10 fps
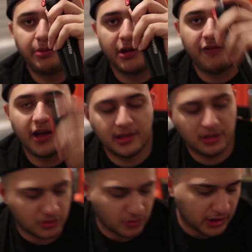Big fan of
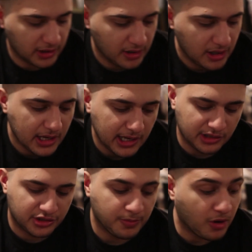this one.
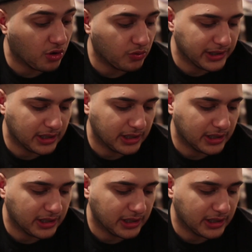It's small, really